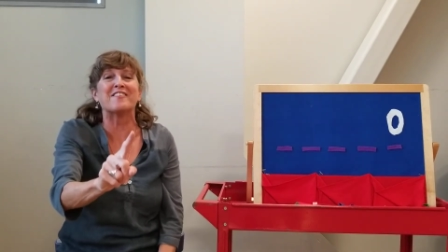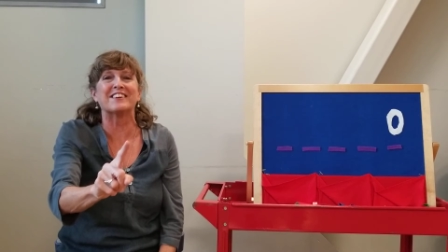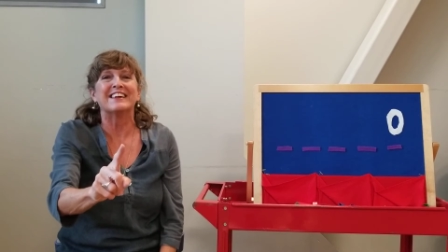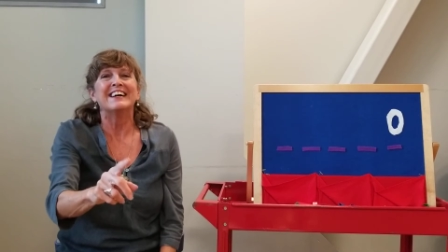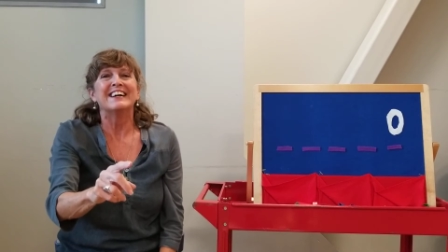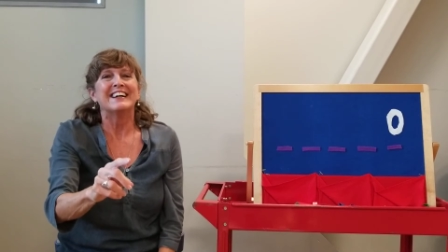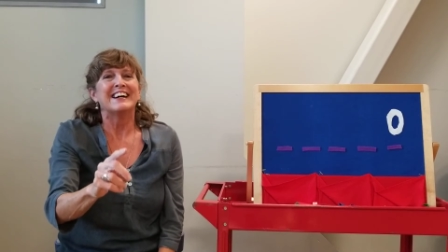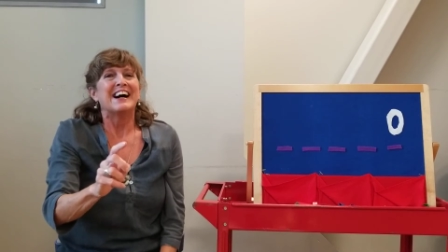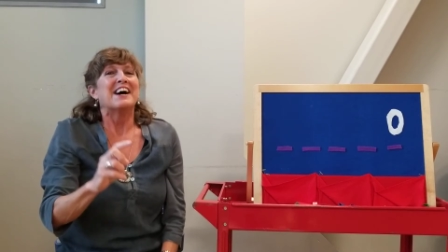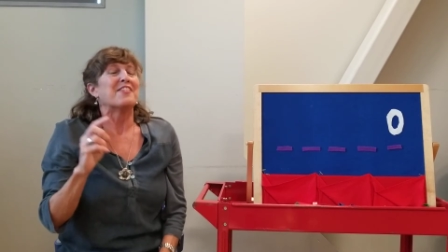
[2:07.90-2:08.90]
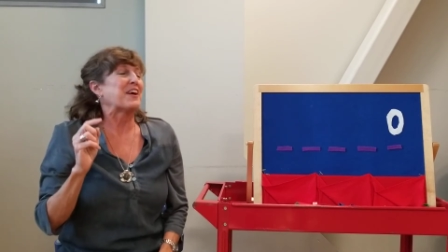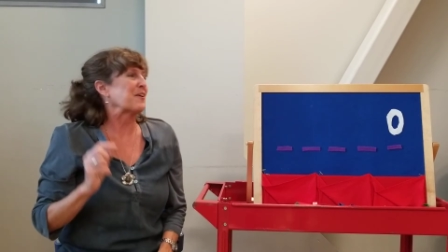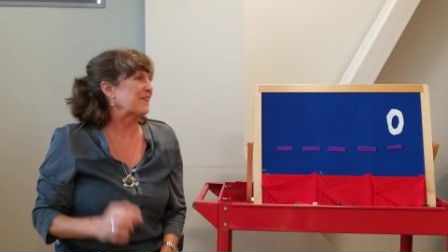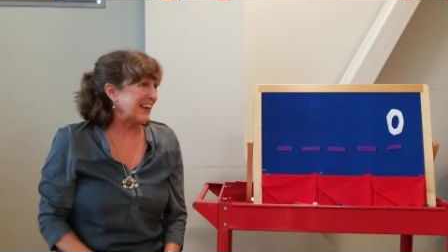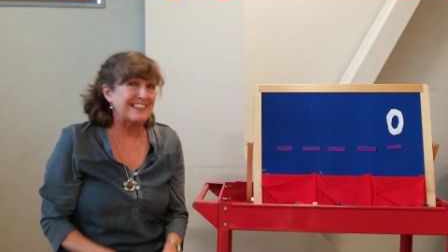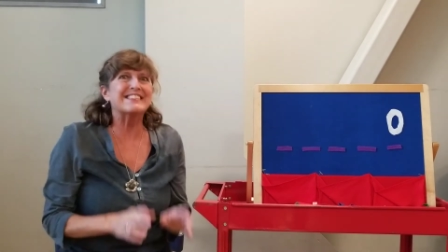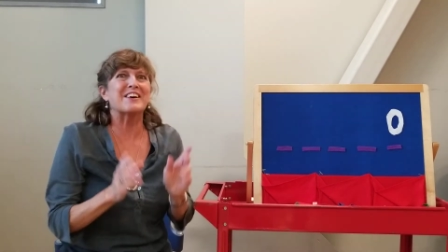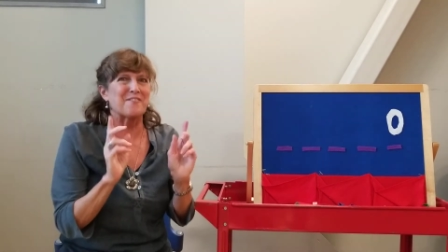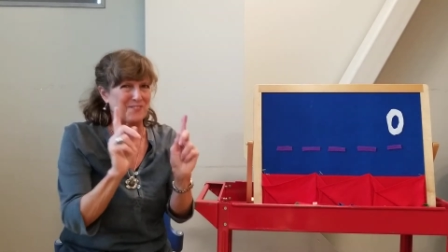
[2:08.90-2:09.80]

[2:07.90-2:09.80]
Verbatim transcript: one over. There was a